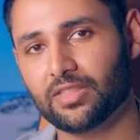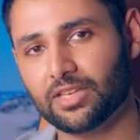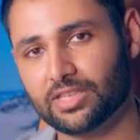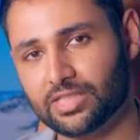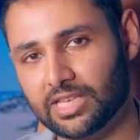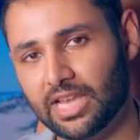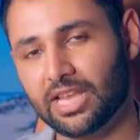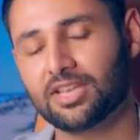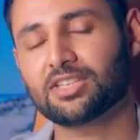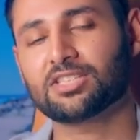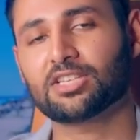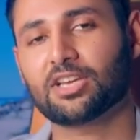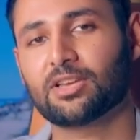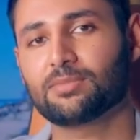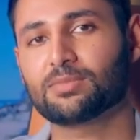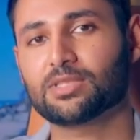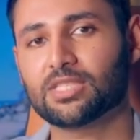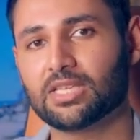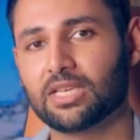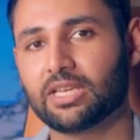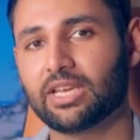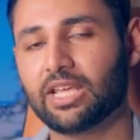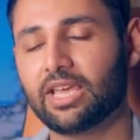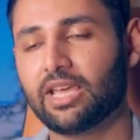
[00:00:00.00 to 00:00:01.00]
the 10x
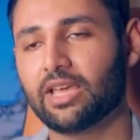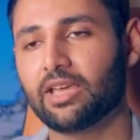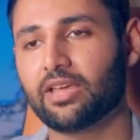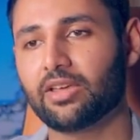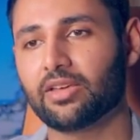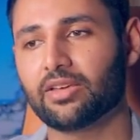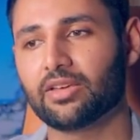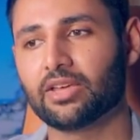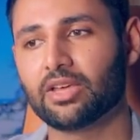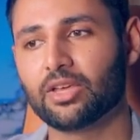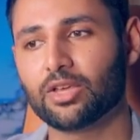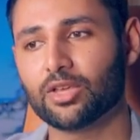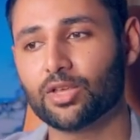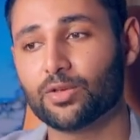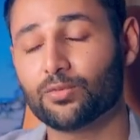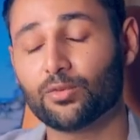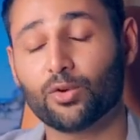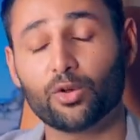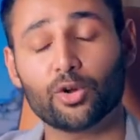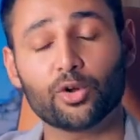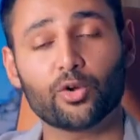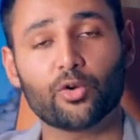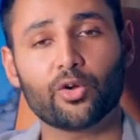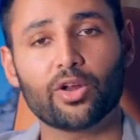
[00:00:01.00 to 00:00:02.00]
scene here, you've
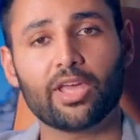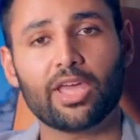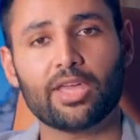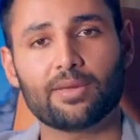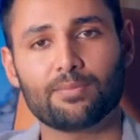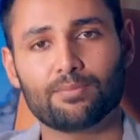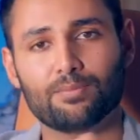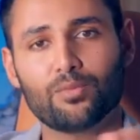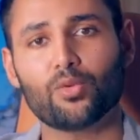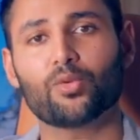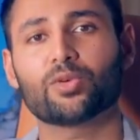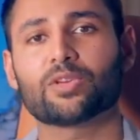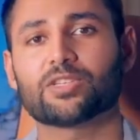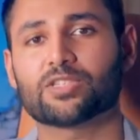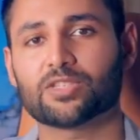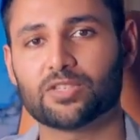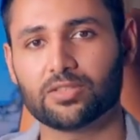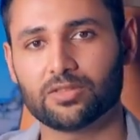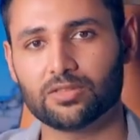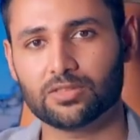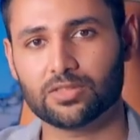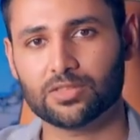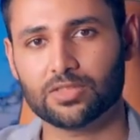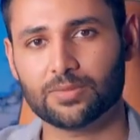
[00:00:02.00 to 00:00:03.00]
got to create more
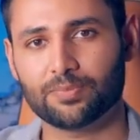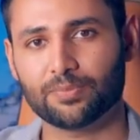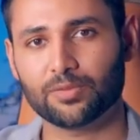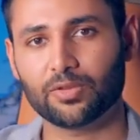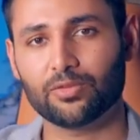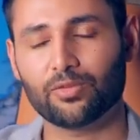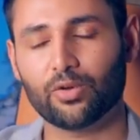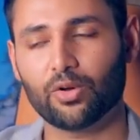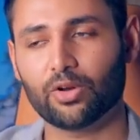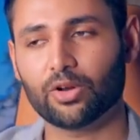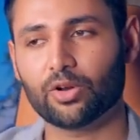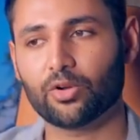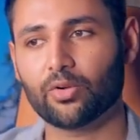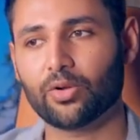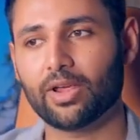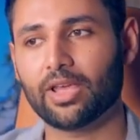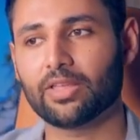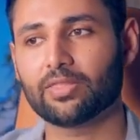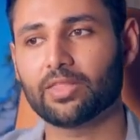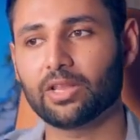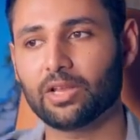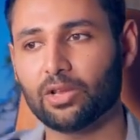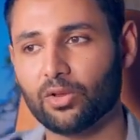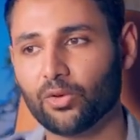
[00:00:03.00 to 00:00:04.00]
distance. You've got to
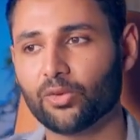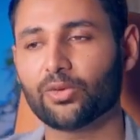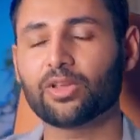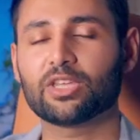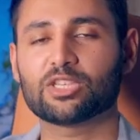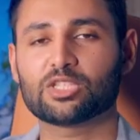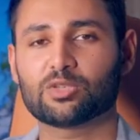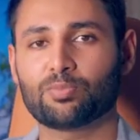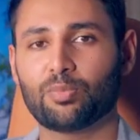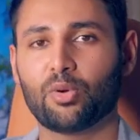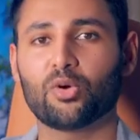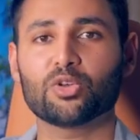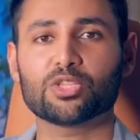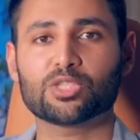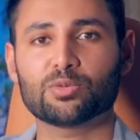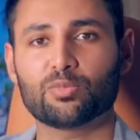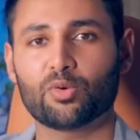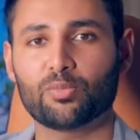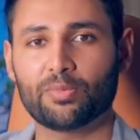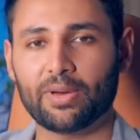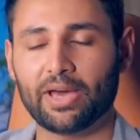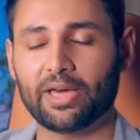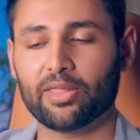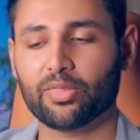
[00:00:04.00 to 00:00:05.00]
create the longest
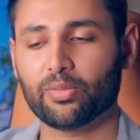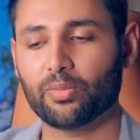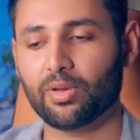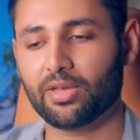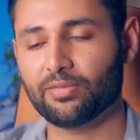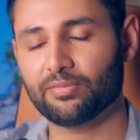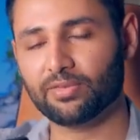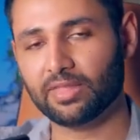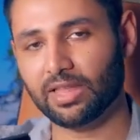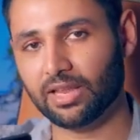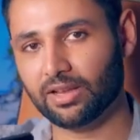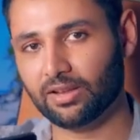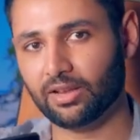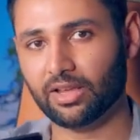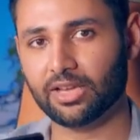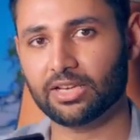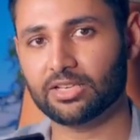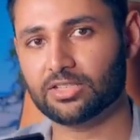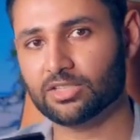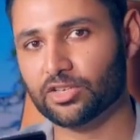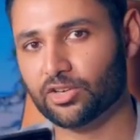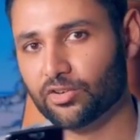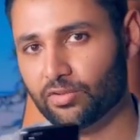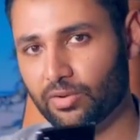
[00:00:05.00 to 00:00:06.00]
possible pathway for that
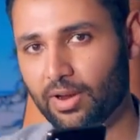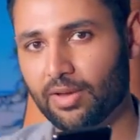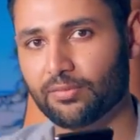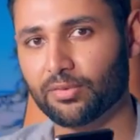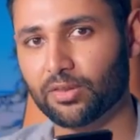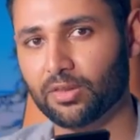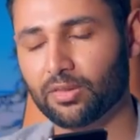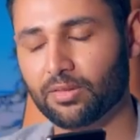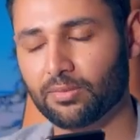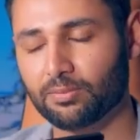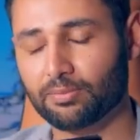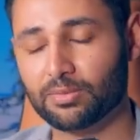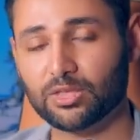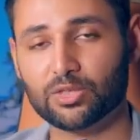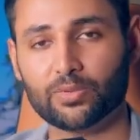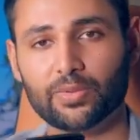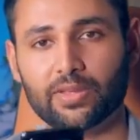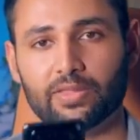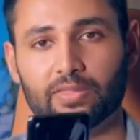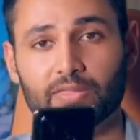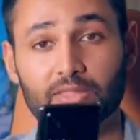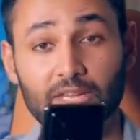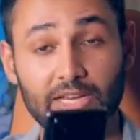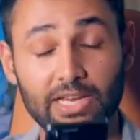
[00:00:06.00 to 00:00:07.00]
light to travel
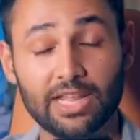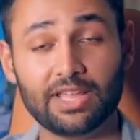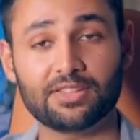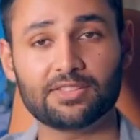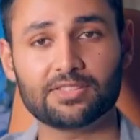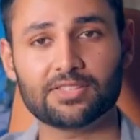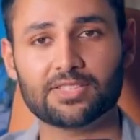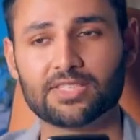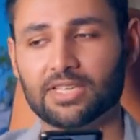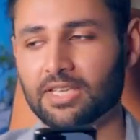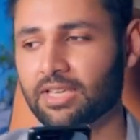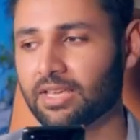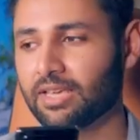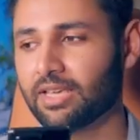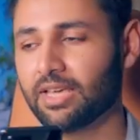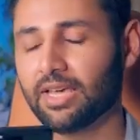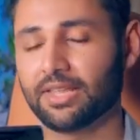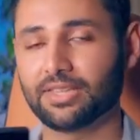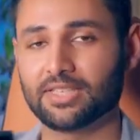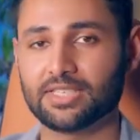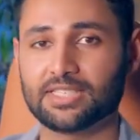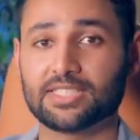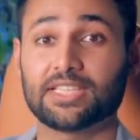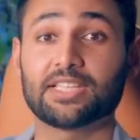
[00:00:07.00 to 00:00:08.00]
between the lens
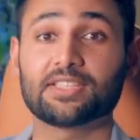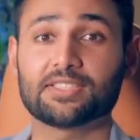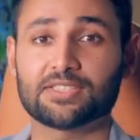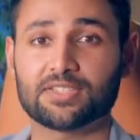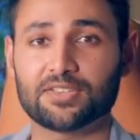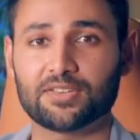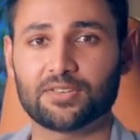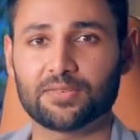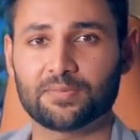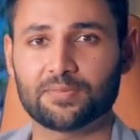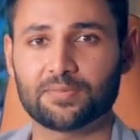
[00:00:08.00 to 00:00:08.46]
and the sensor.